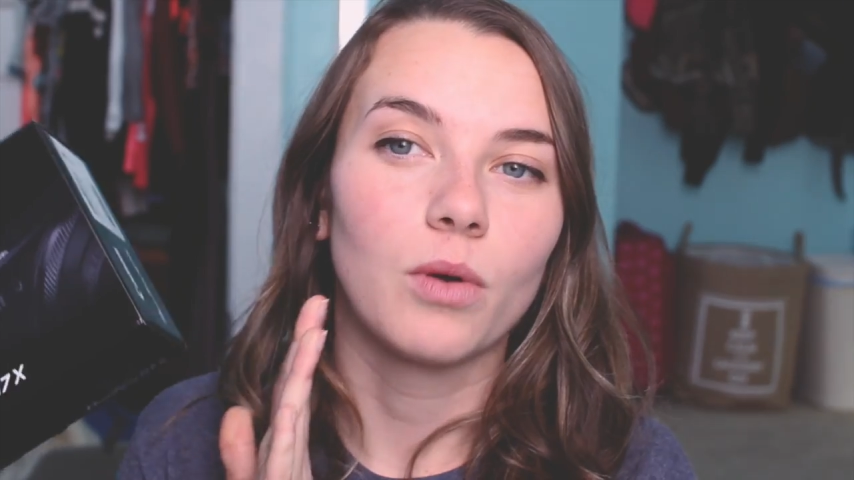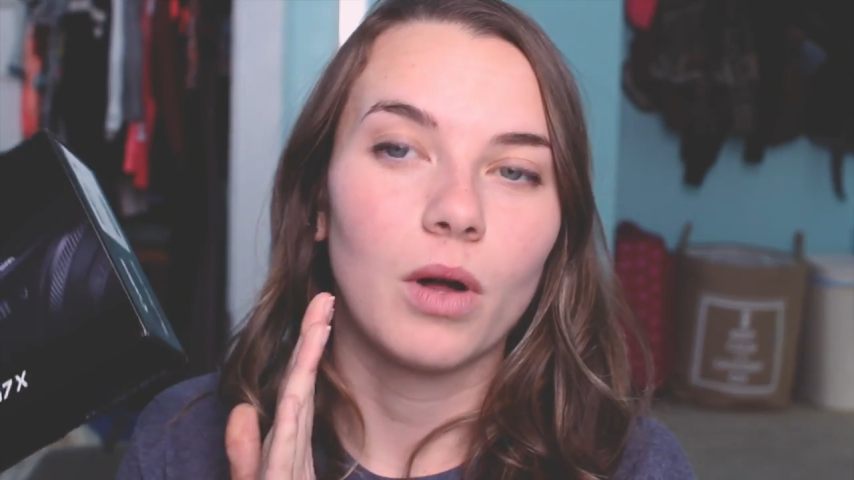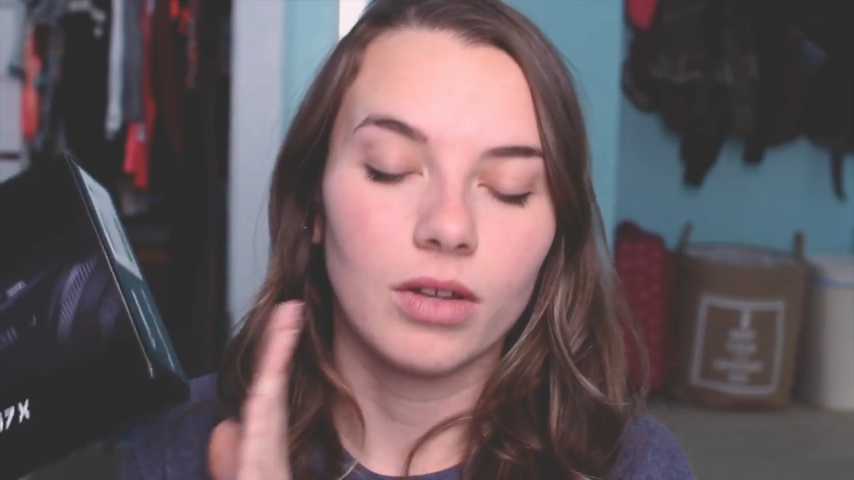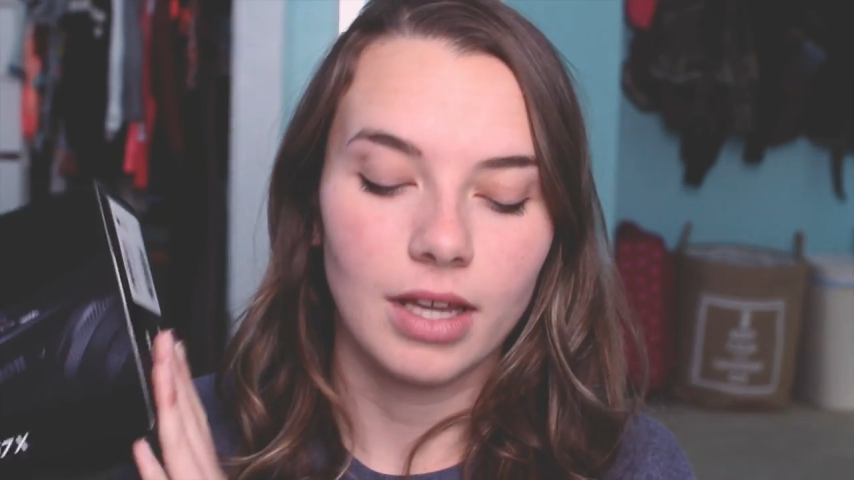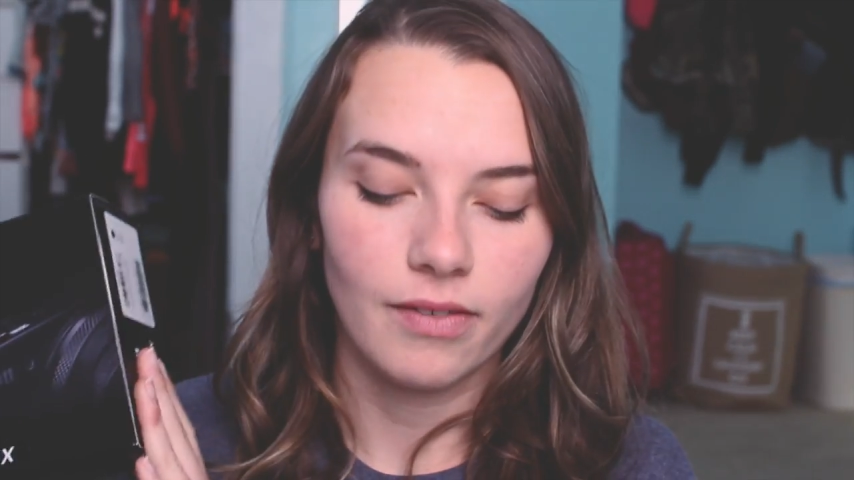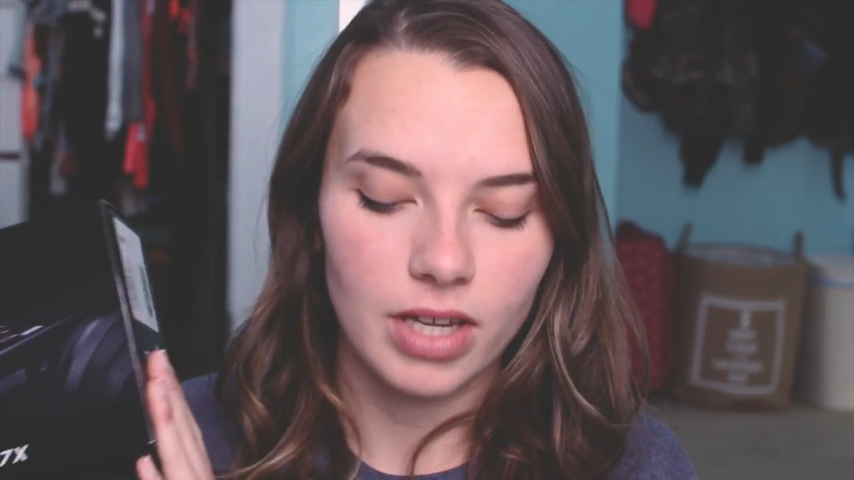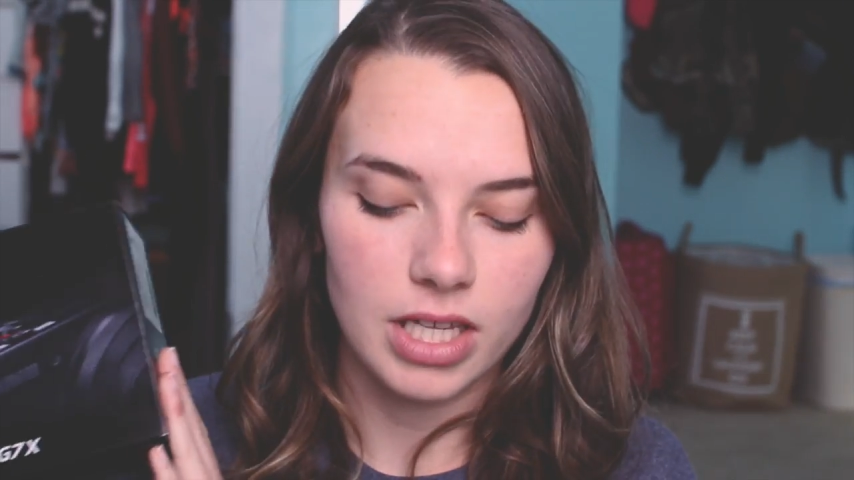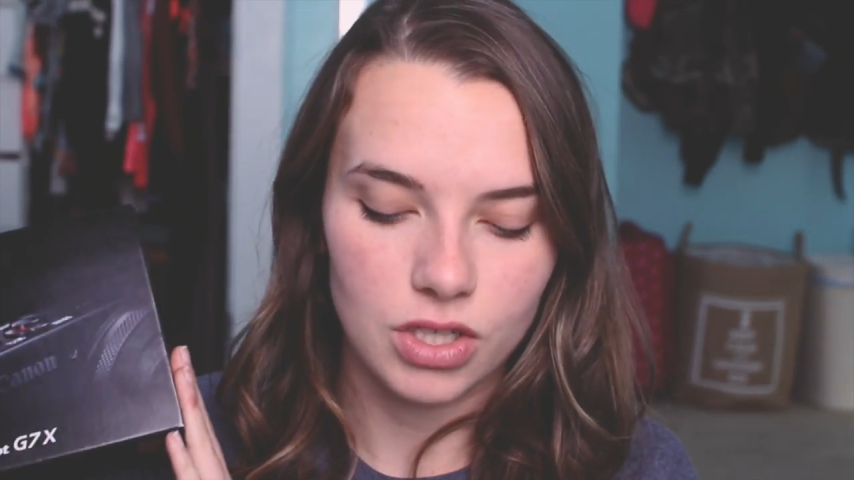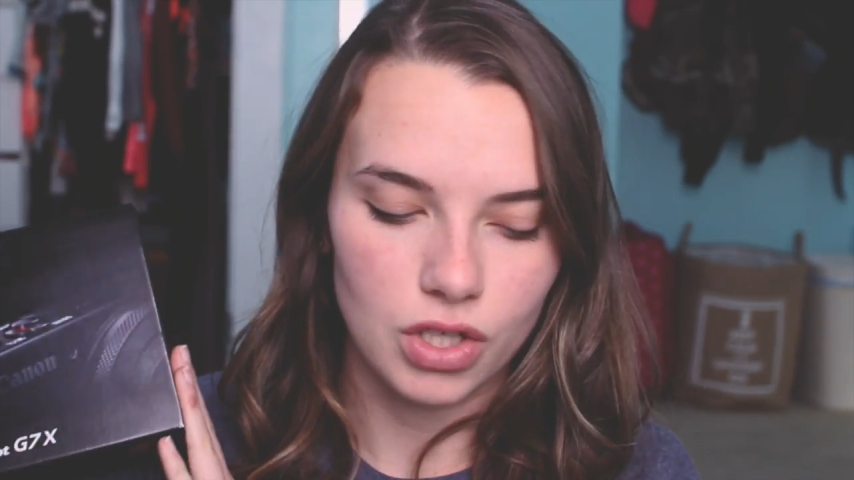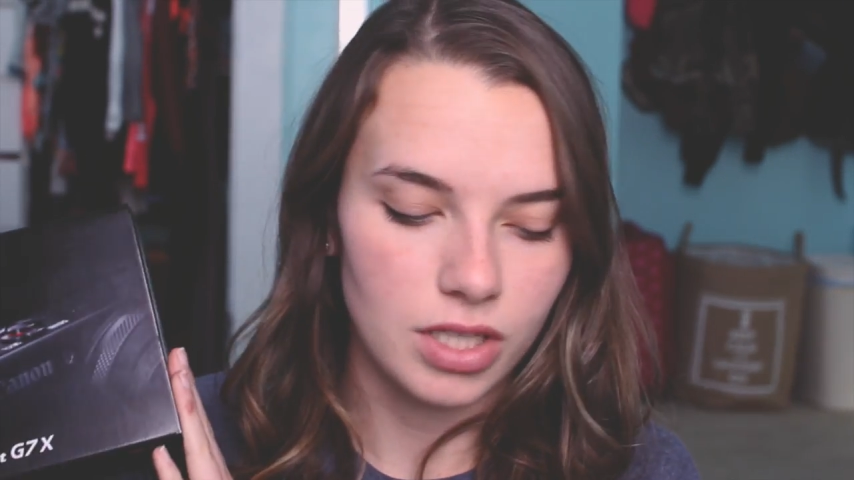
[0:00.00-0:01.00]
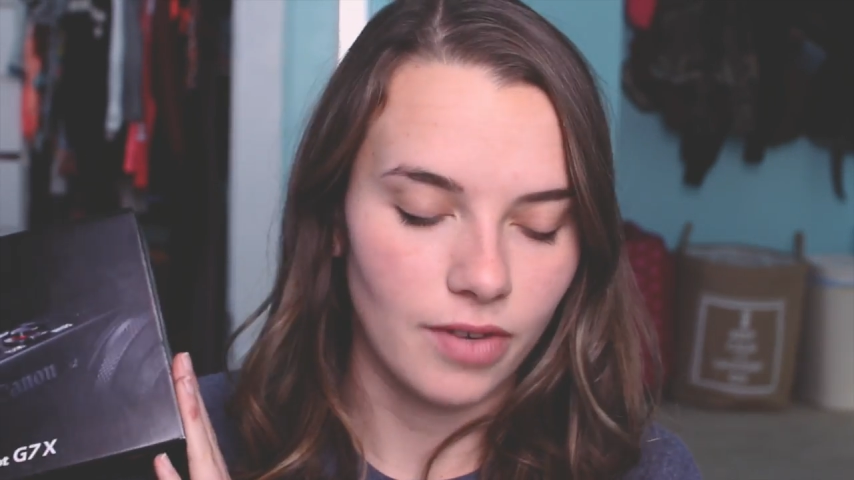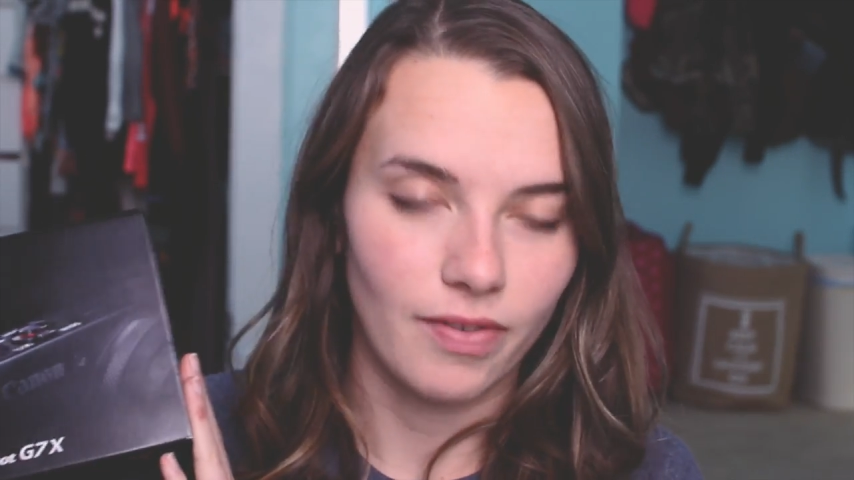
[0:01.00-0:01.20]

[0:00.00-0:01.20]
The quality of it is just